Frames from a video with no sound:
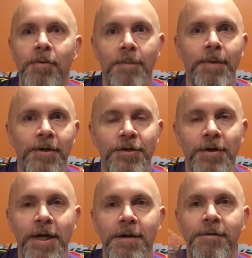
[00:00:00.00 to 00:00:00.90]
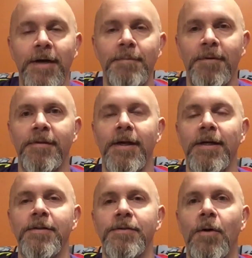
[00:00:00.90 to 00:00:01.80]
put a picture here type of
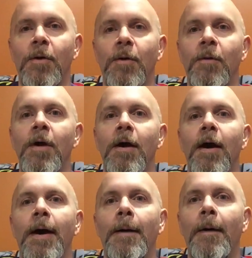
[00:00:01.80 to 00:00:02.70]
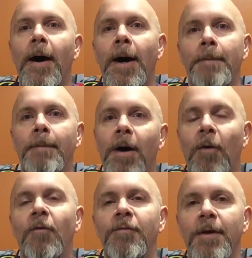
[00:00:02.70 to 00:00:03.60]
thing, so
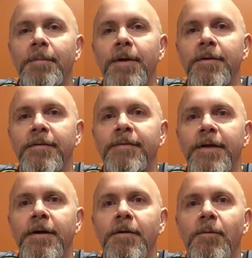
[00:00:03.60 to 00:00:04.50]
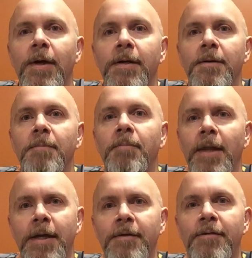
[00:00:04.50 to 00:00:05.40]
hopefully I'll be able to figure out a way to
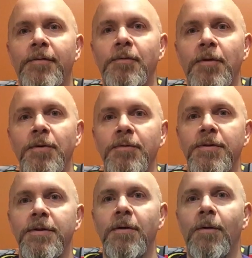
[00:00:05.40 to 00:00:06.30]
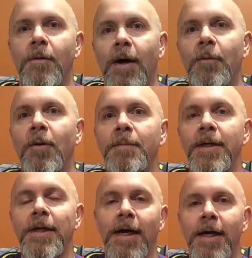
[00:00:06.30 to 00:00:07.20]
blend it through. So I will
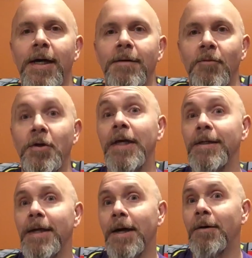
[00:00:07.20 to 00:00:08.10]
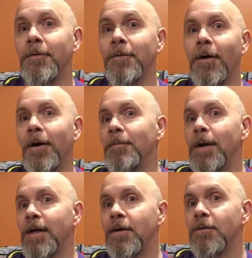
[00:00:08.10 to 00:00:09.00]
be kind of looking down on
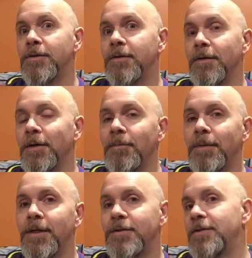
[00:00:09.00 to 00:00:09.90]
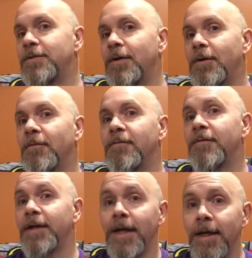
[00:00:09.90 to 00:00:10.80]
my notes a little bit just so I don't
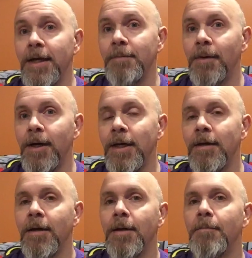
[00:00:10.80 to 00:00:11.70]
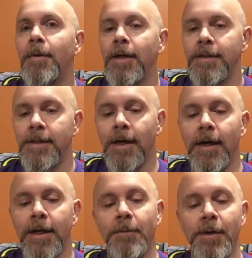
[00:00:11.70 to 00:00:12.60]
forget anybody,
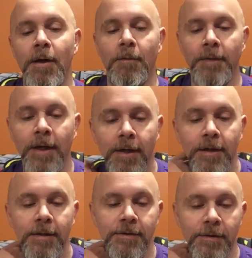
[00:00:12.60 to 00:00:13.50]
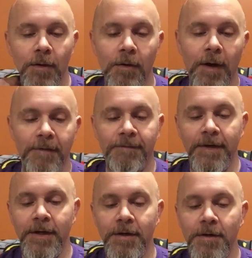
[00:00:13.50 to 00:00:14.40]
but here we go. So I
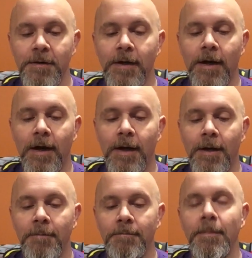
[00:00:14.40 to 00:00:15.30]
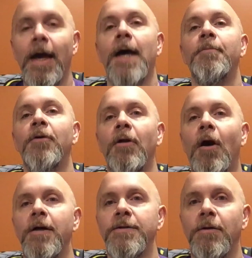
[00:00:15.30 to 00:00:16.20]
figured Admiral
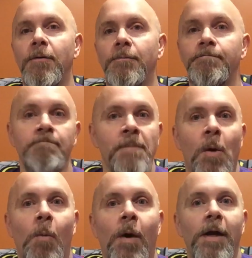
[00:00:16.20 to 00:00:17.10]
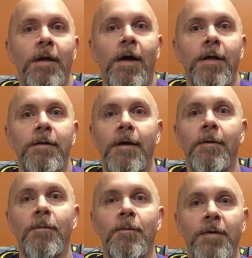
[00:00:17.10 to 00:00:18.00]
Ozzel, why not?
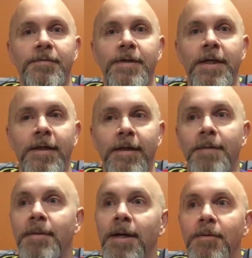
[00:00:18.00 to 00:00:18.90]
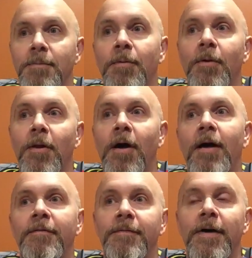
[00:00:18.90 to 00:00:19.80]
We've seen that they've been able to pull
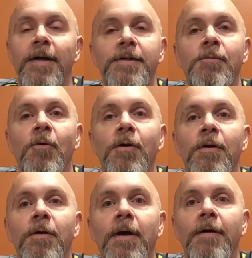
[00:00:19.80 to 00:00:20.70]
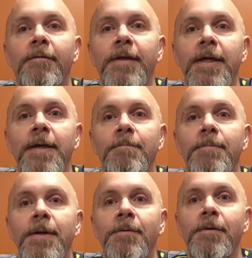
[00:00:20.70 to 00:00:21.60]
off some more of the
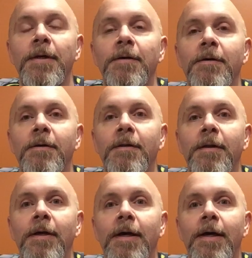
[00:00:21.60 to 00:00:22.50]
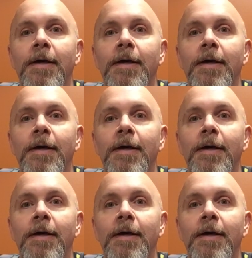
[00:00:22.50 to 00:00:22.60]
Imperial